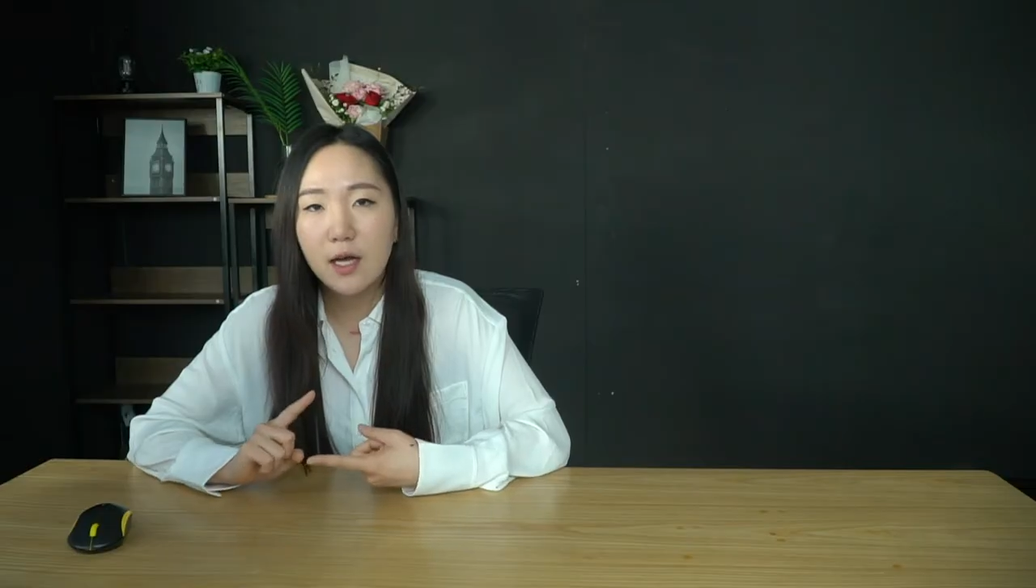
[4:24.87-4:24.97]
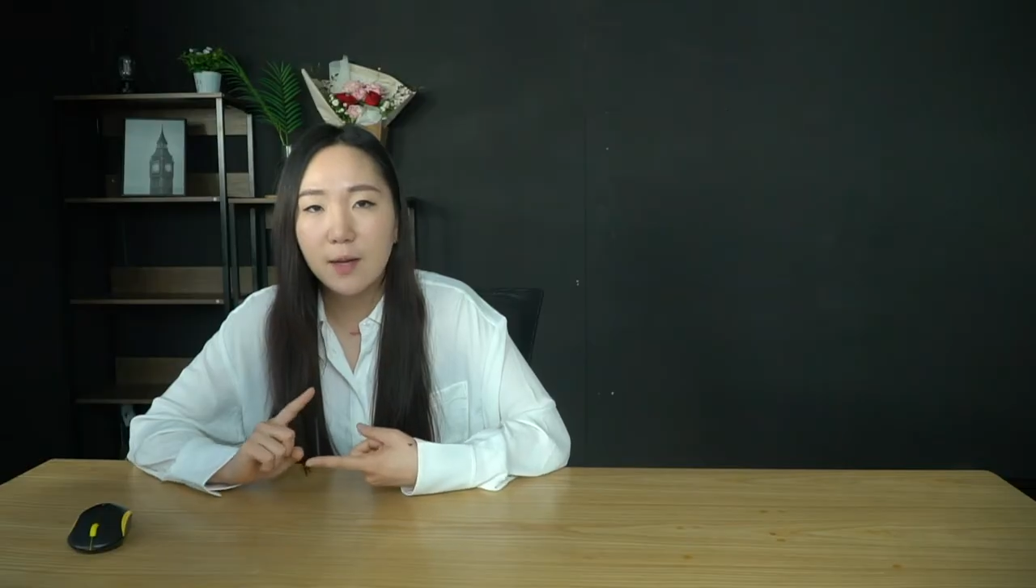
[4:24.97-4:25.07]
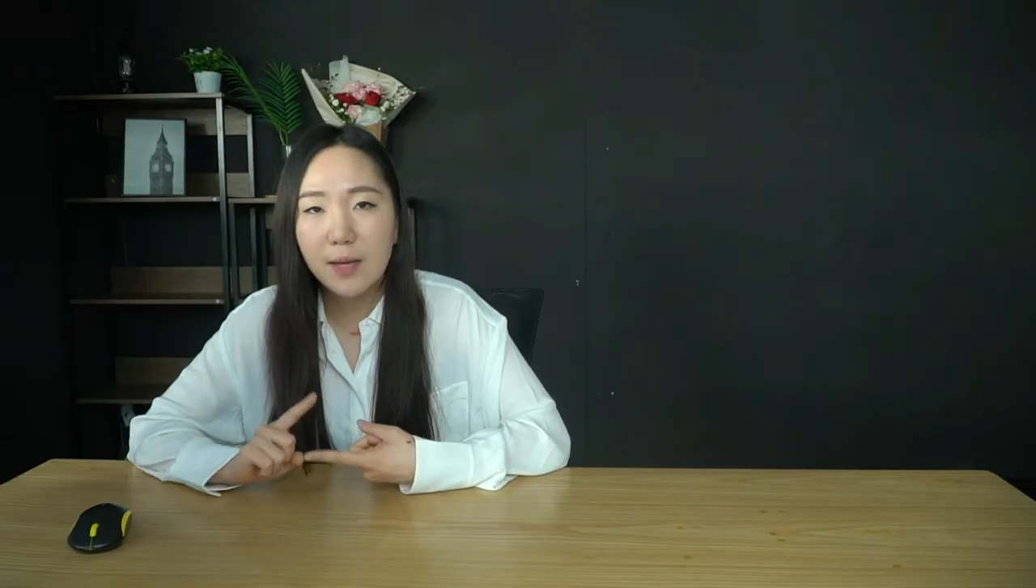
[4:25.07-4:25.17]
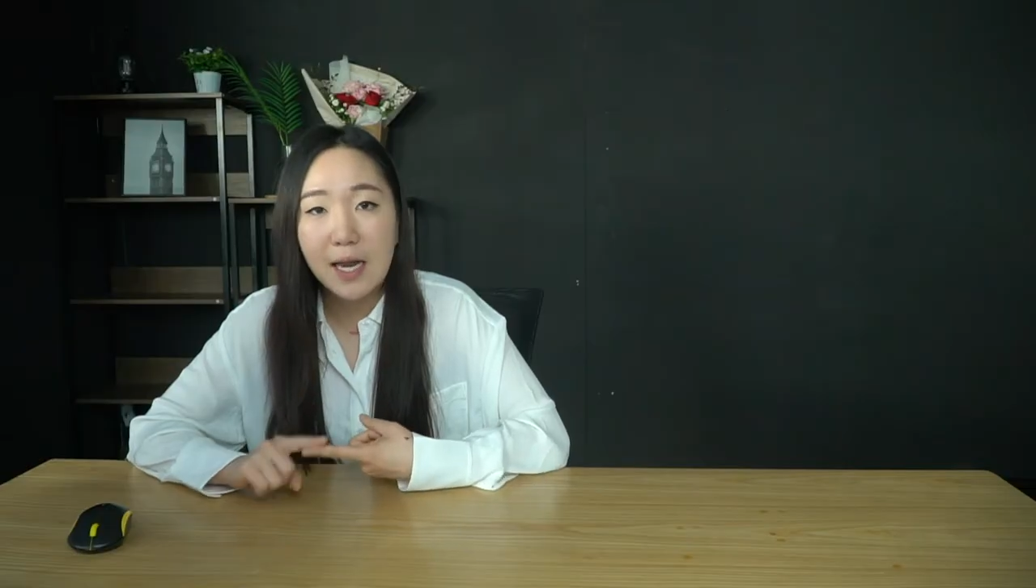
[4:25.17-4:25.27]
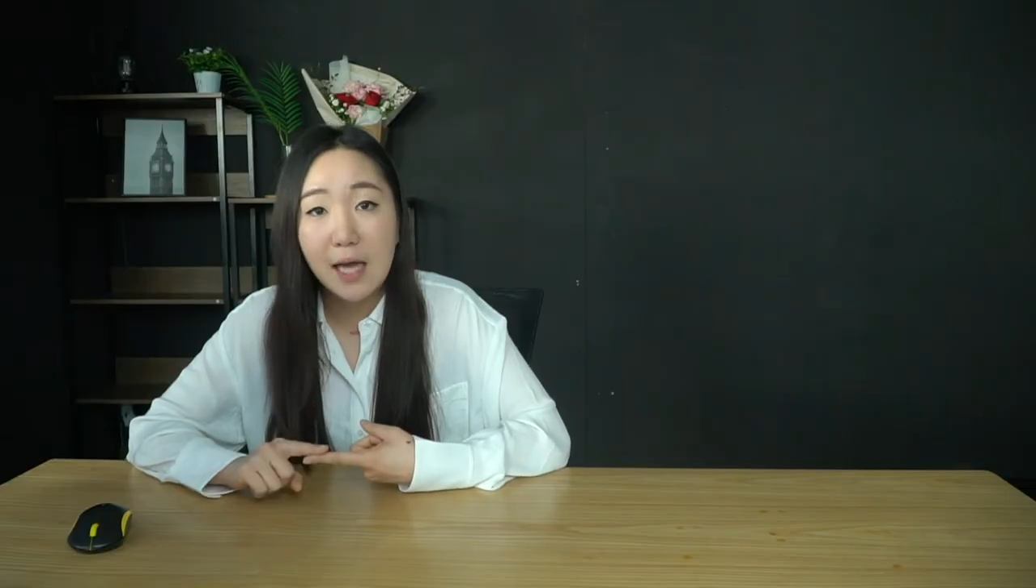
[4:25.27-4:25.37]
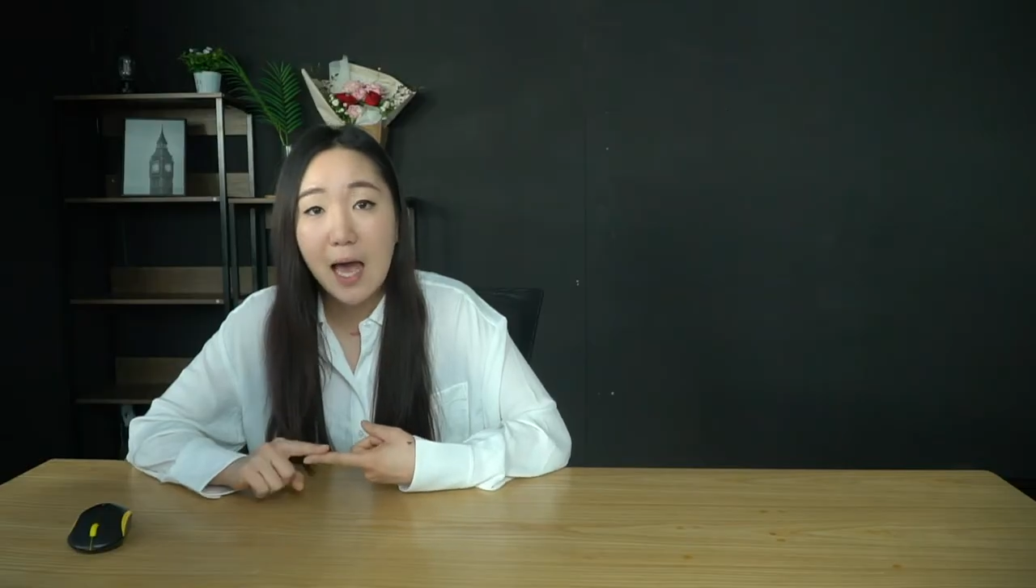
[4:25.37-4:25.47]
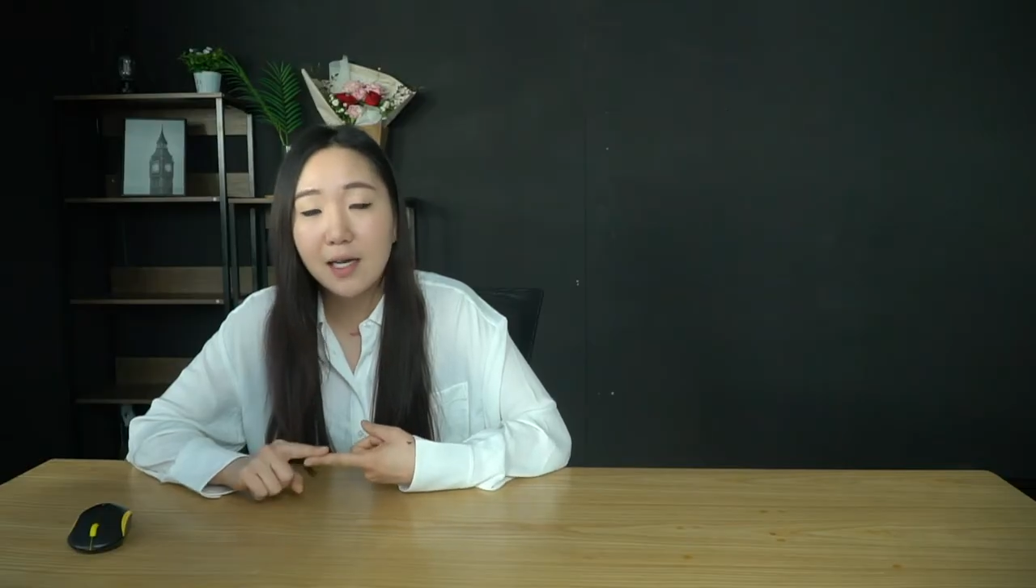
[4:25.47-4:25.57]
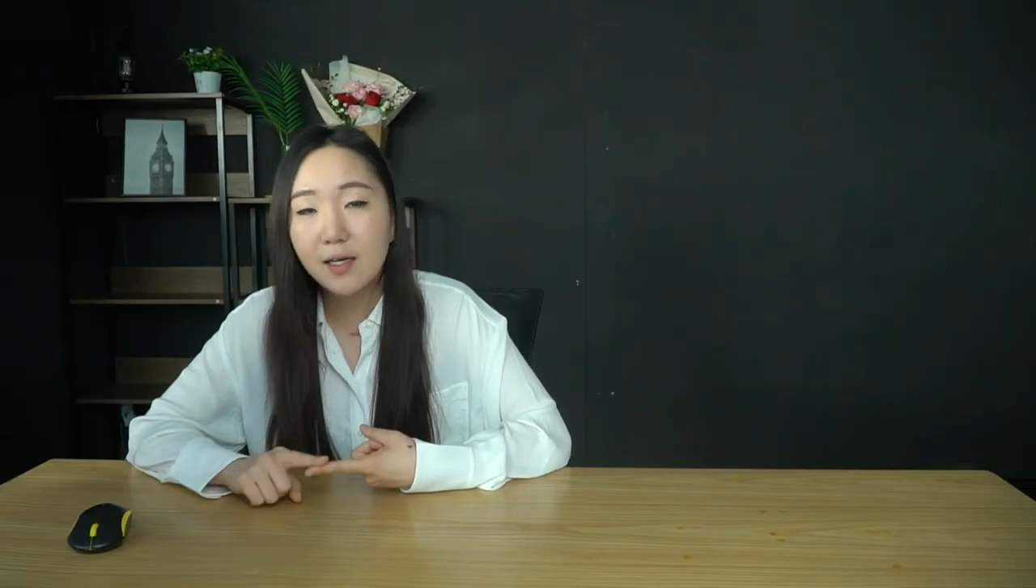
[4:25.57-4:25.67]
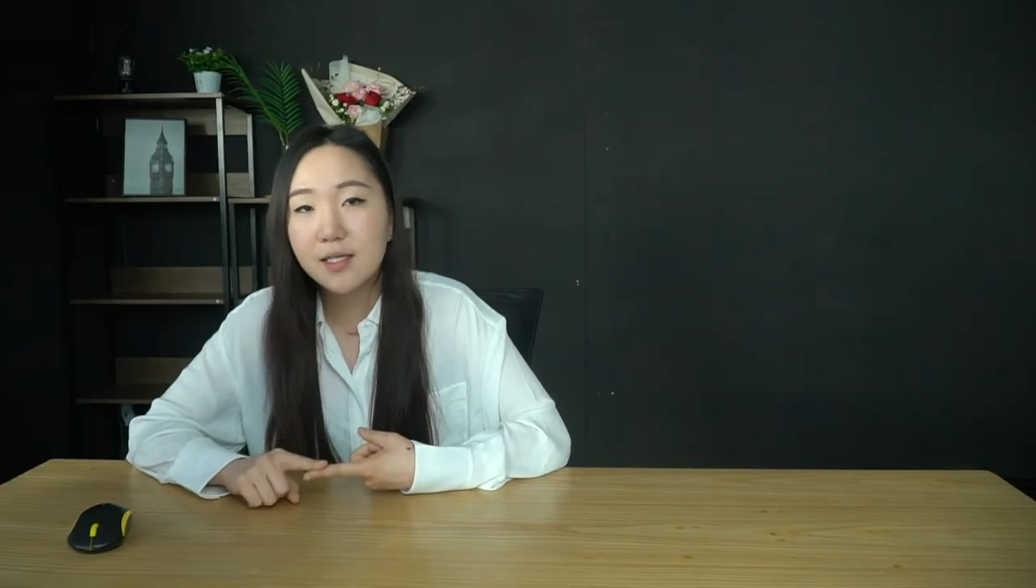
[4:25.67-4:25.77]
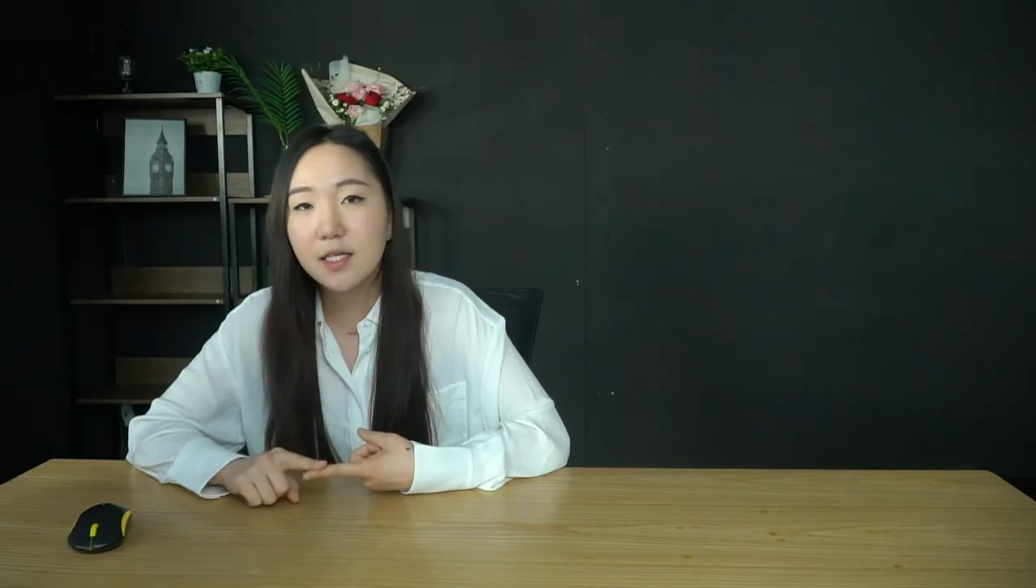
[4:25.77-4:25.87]

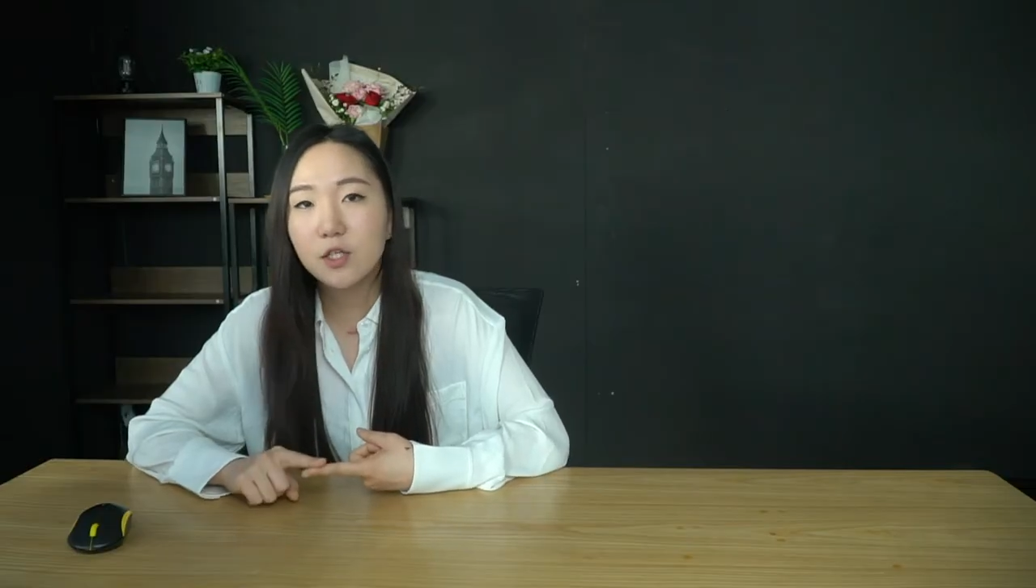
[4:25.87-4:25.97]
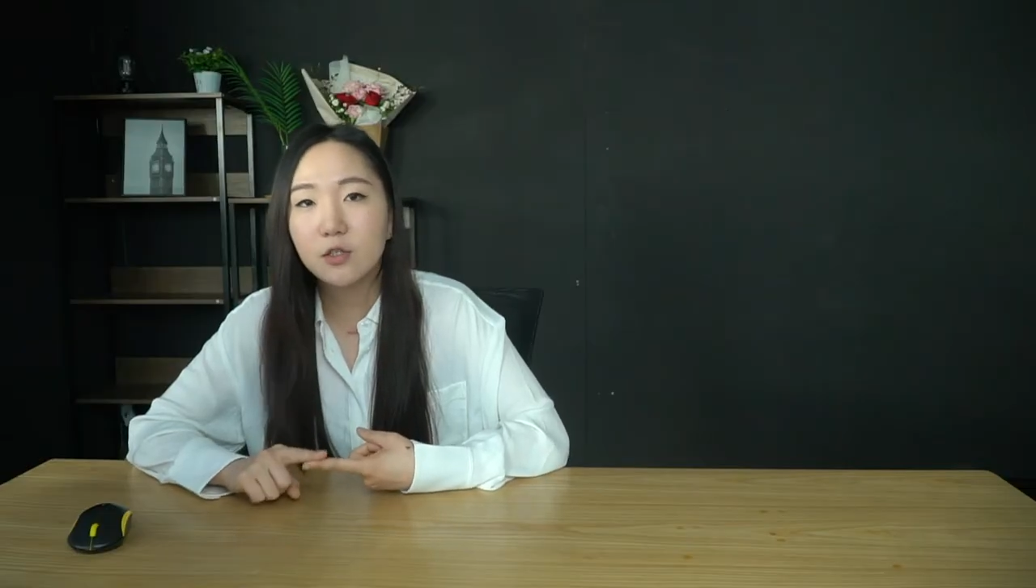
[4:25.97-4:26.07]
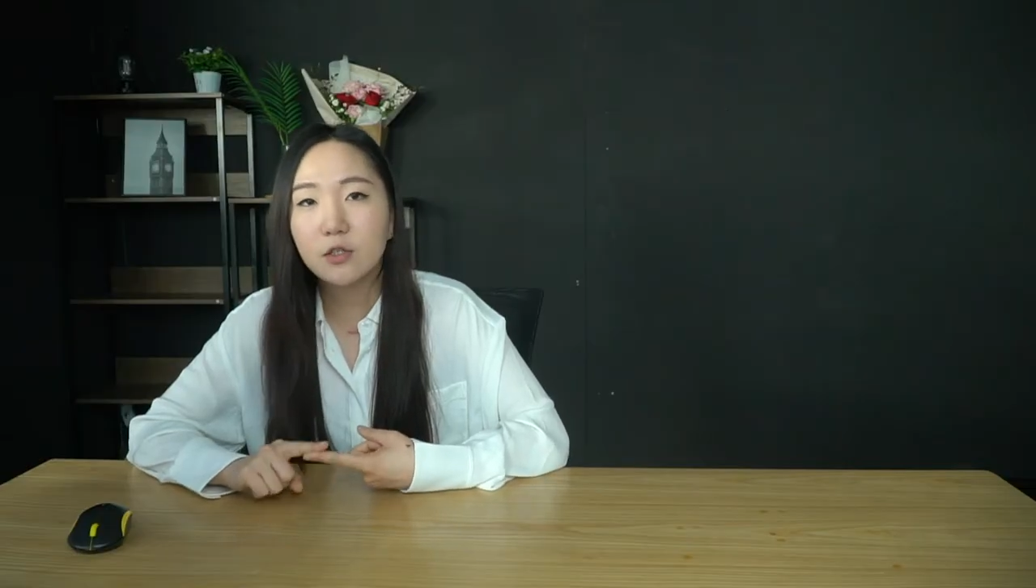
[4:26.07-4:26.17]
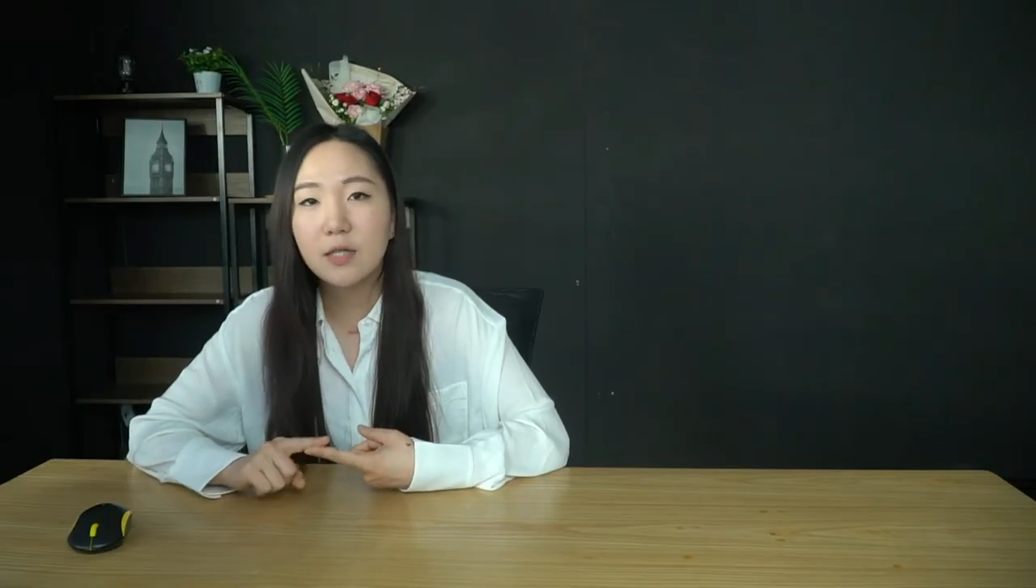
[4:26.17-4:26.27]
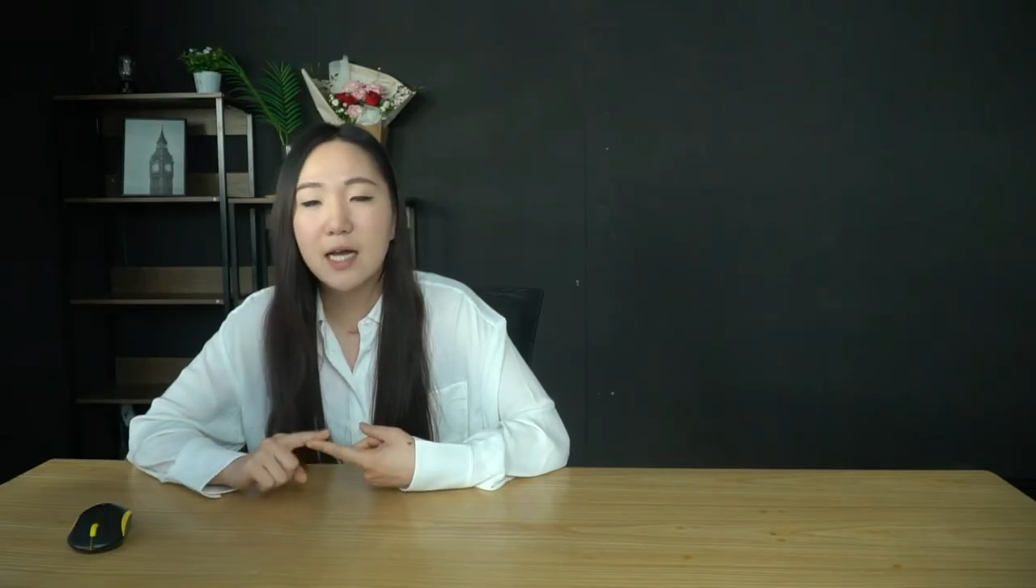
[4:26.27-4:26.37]
analytical